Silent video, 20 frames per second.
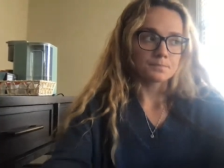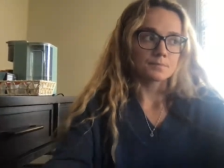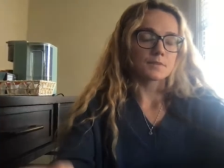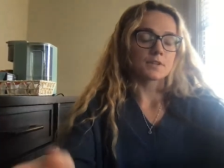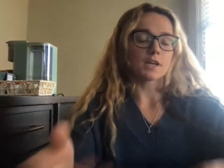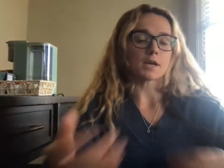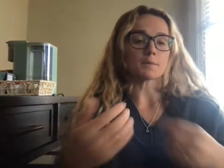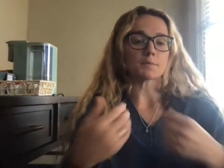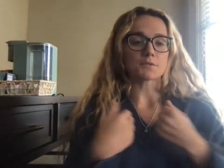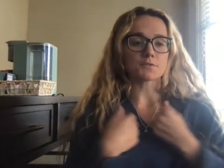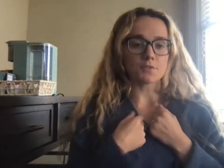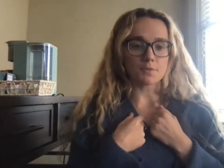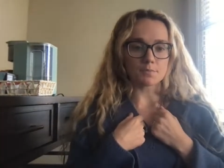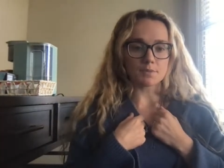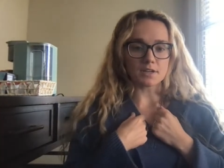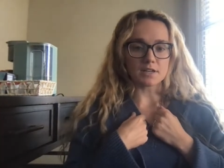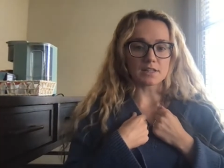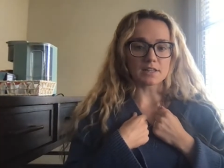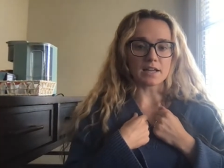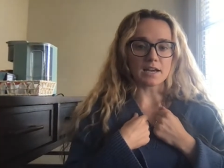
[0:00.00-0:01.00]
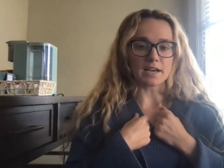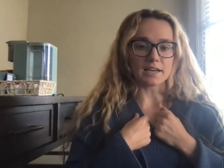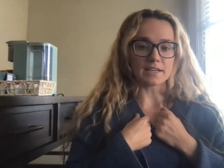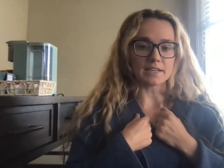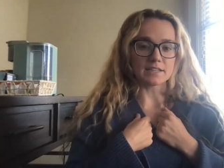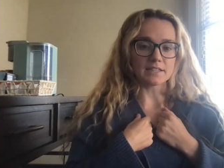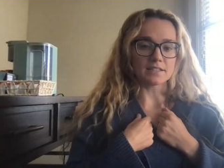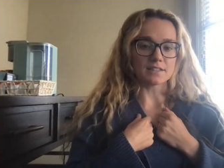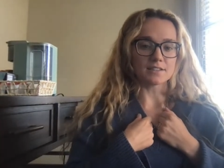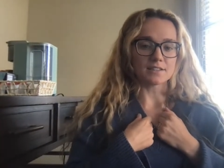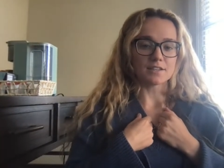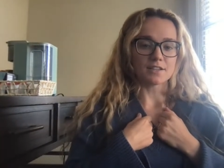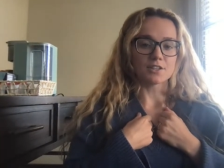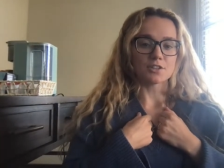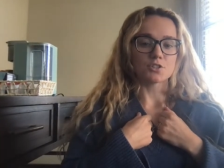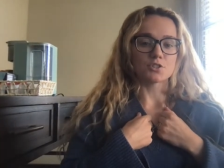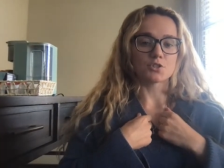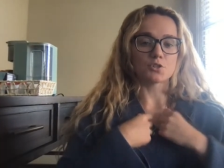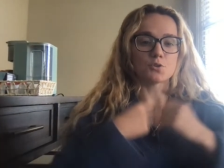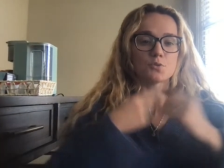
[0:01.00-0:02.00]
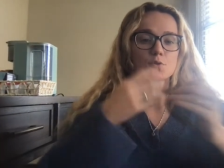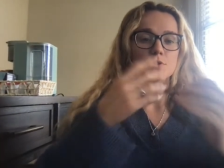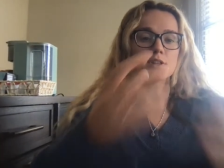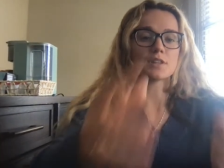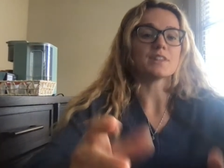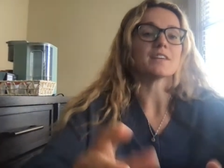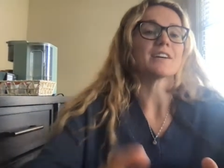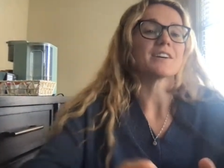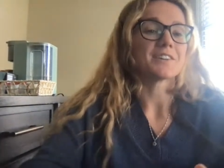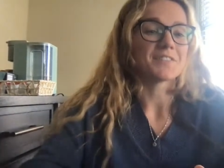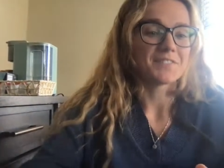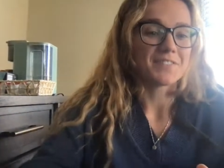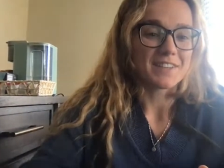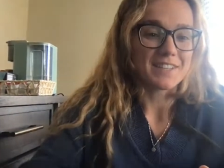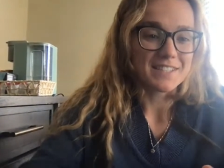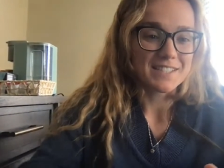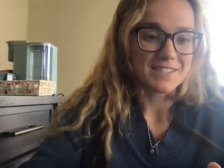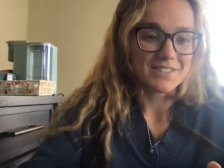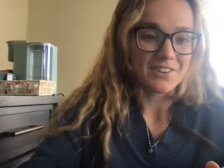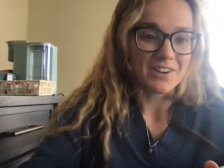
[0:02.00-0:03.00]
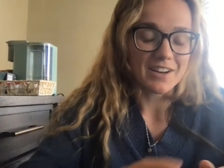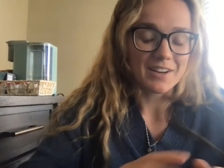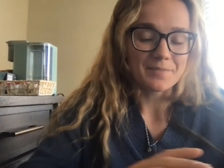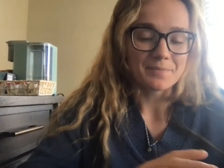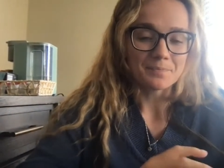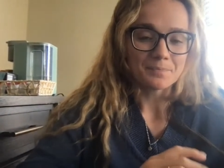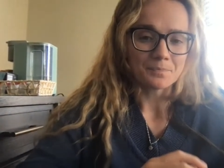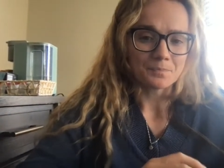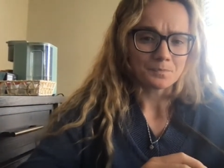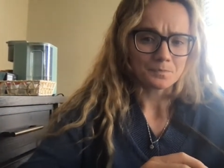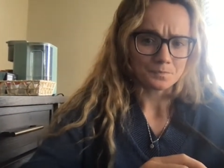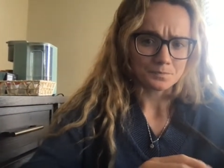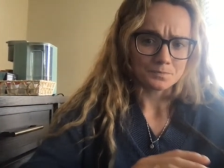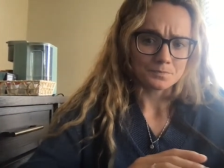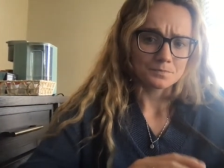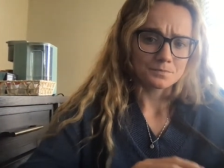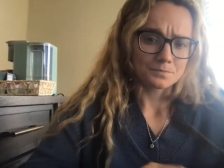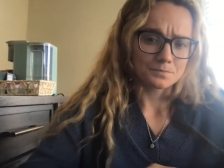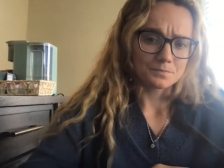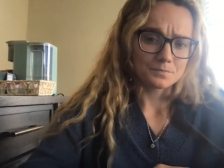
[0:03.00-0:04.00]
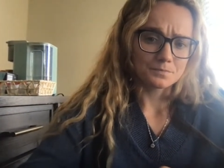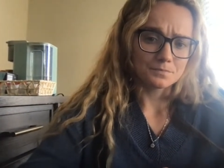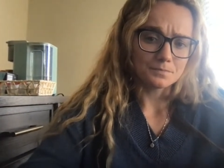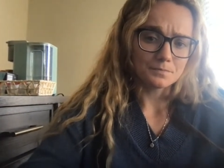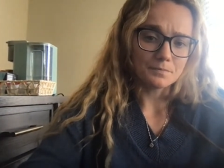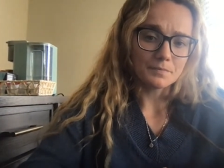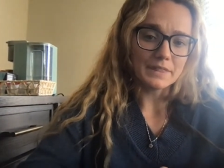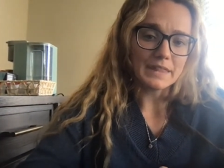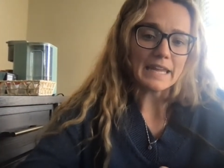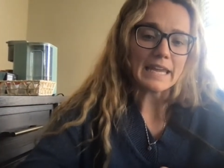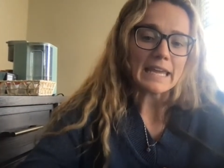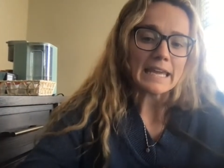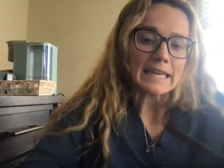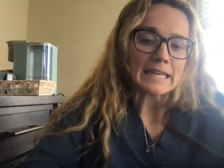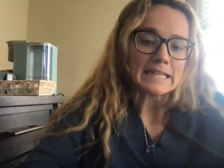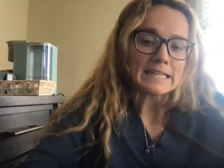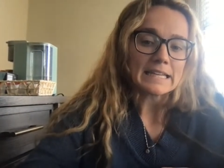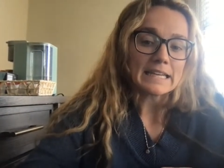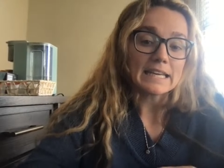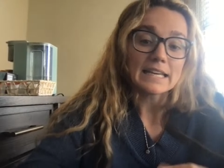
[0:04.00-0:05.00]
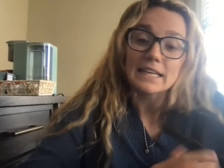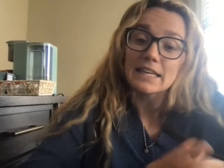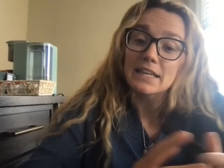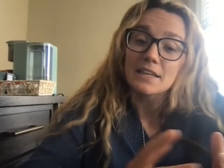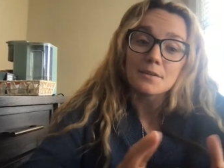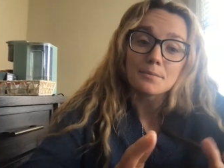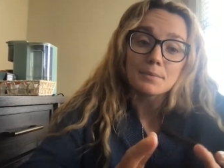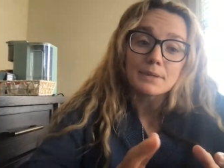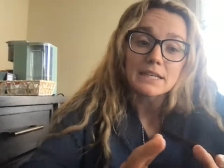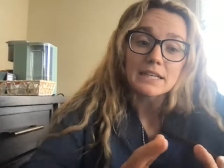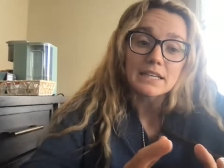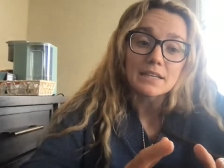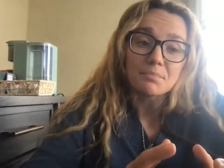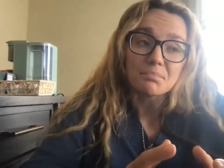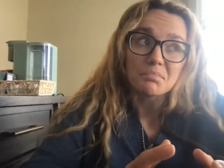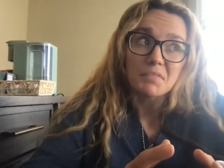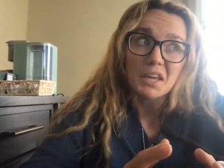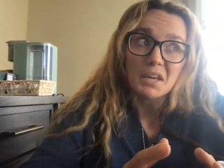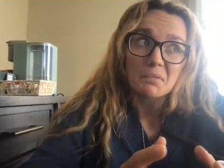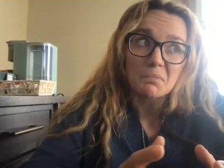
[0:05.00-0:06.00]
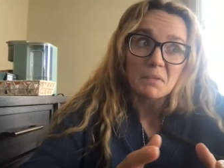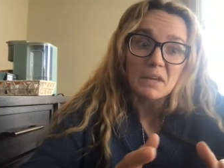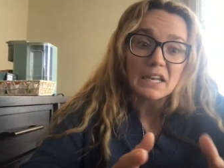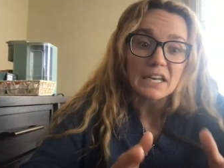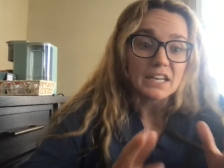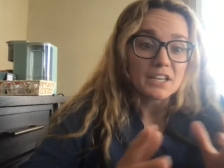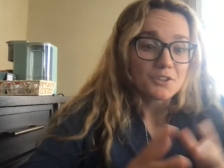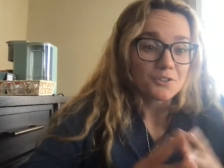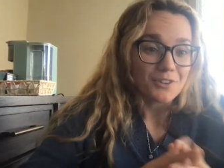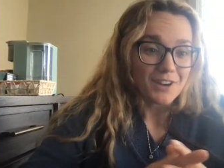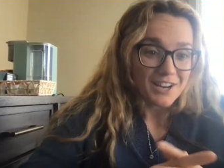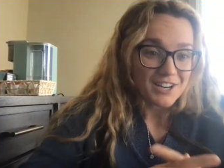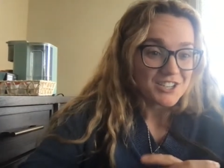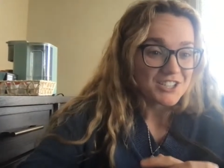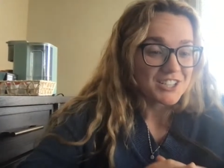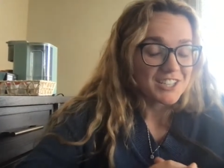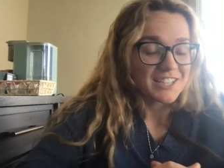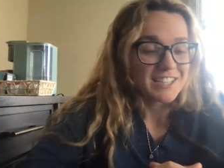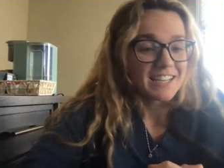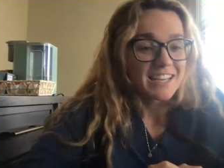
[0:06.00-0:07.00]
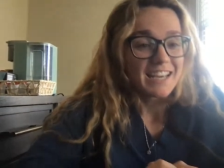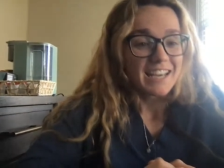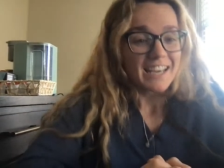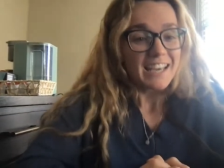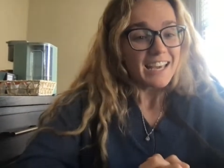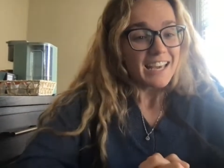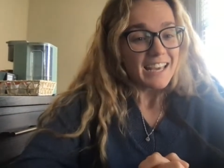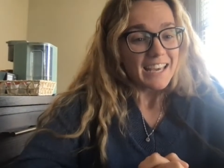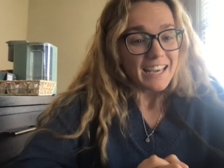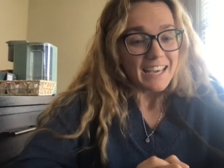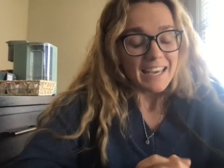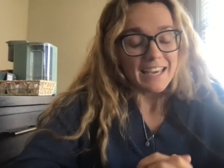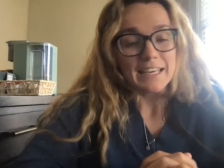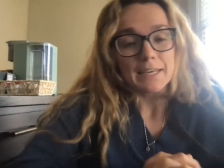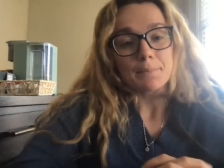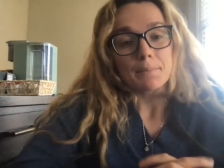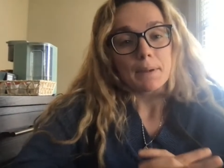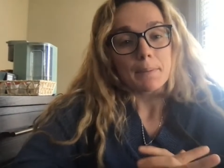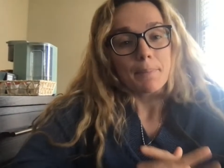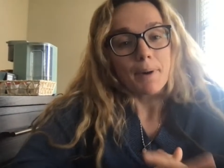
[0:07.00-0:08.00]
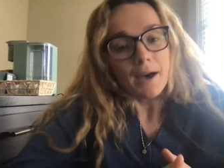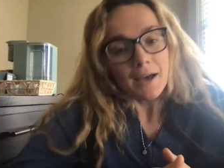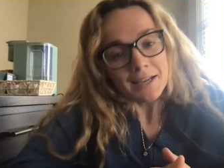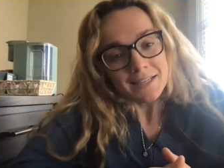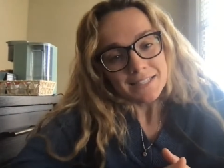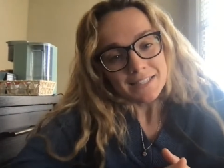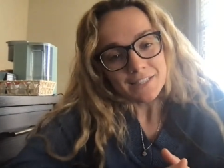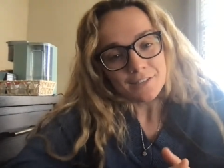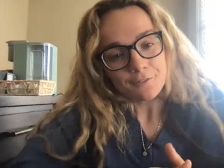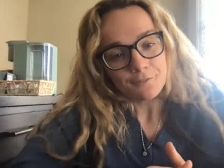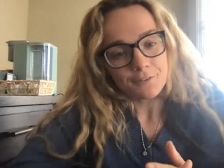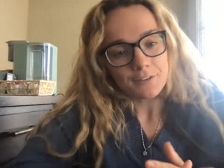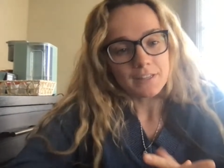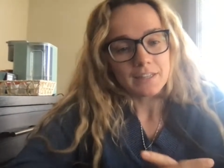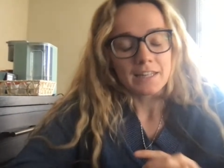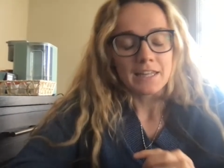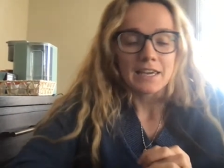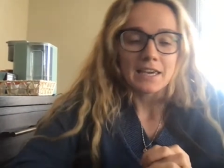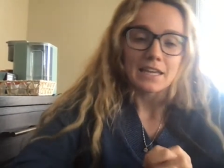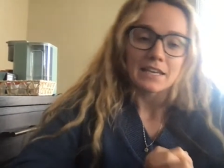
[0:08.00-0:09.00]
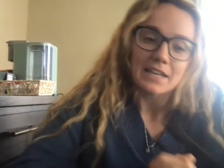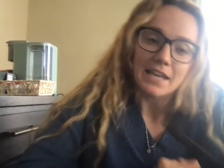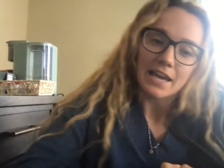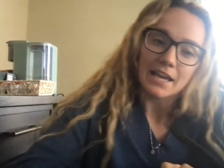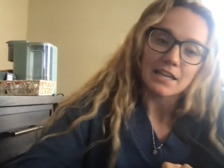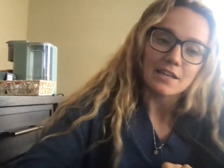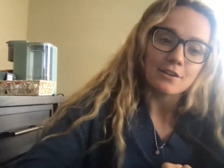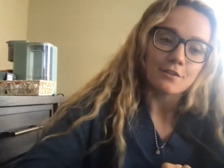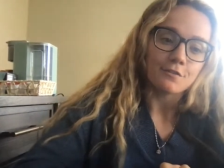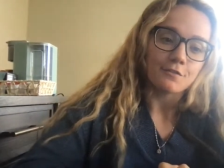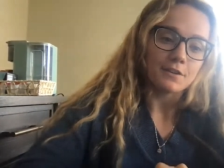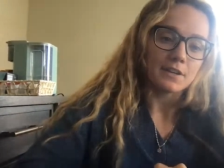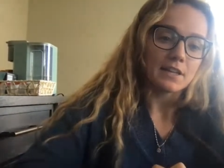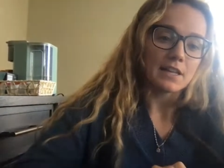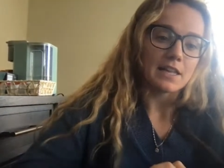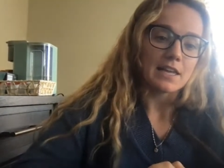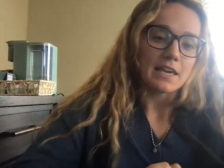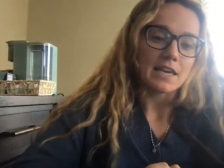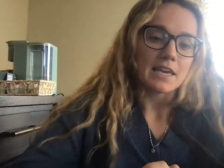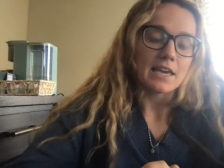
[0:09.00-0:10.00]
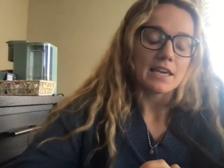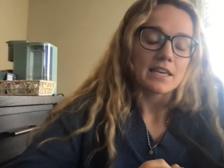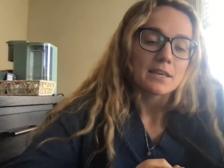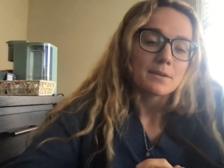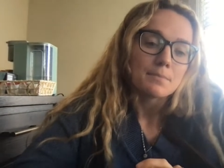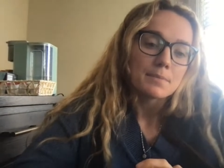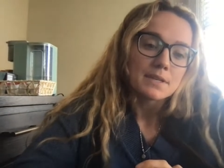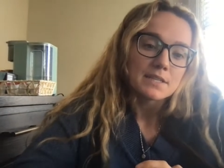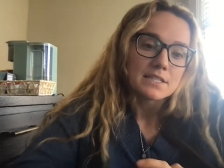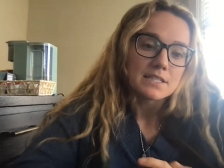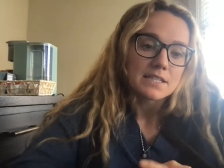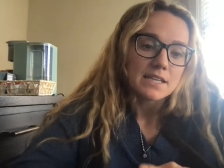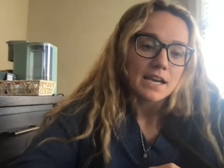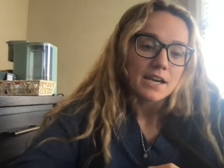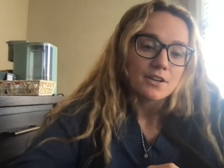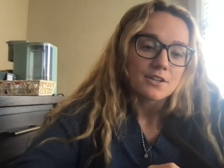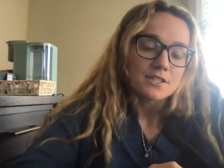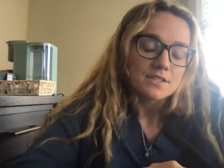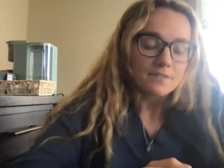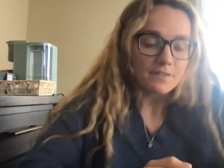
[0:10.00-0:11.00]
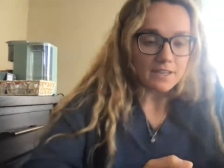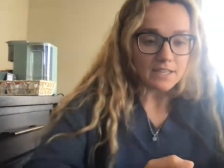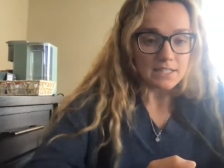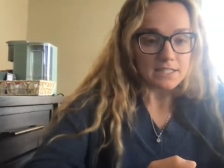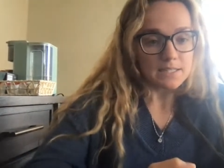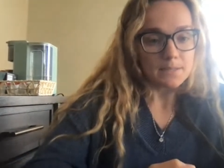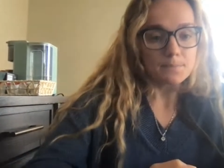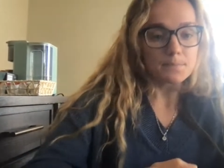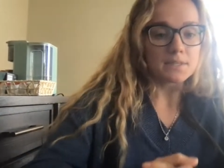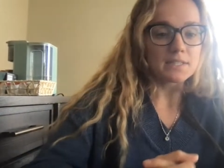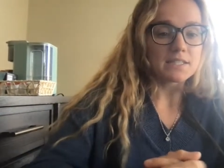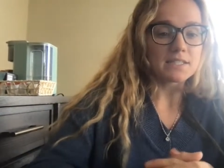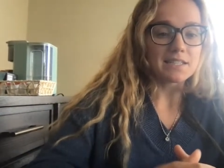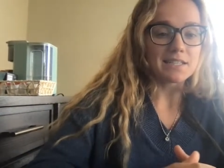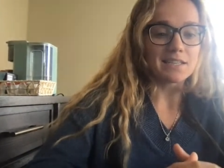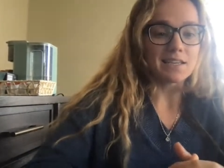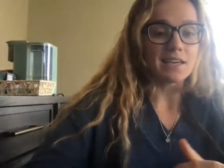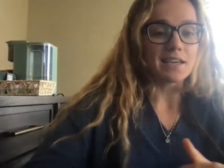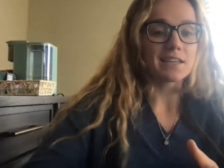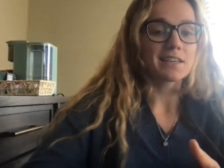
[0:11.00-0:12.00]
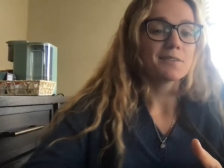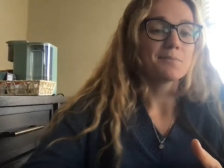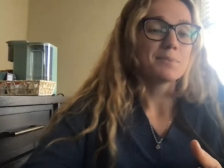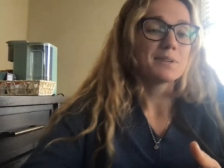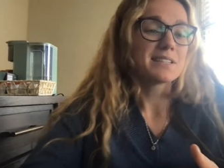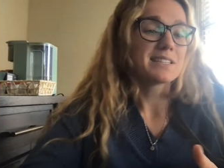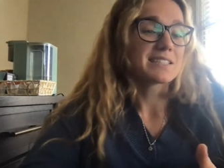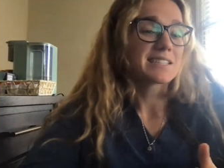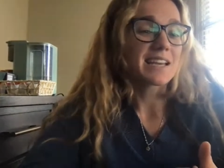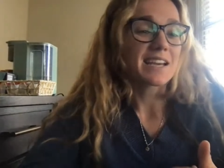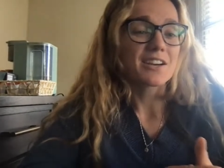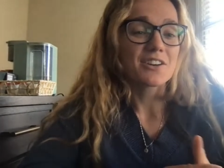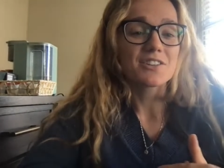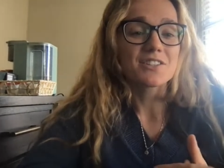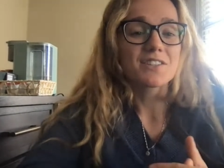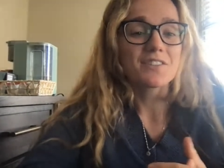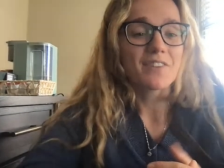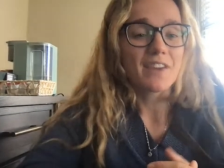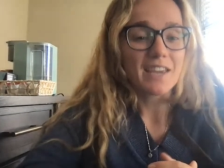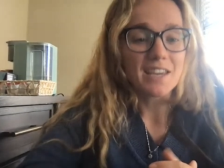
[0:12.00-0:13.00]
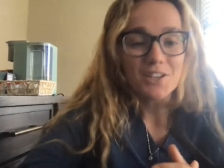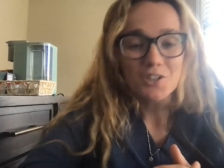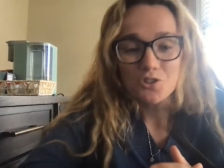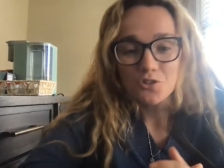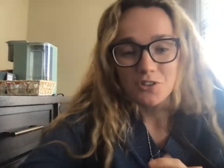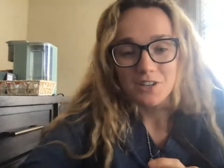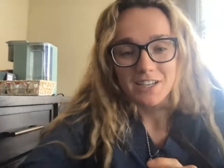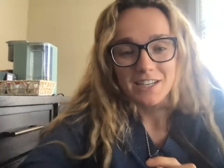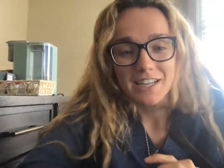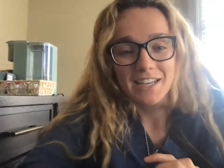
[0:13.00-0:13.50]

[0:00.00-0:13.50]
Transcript: It comes from the client to the therapist, right? And it can be like any direction. It can be a positive feeling, a negative feeling. It can be desires of intimacy. It can be desires of hatred.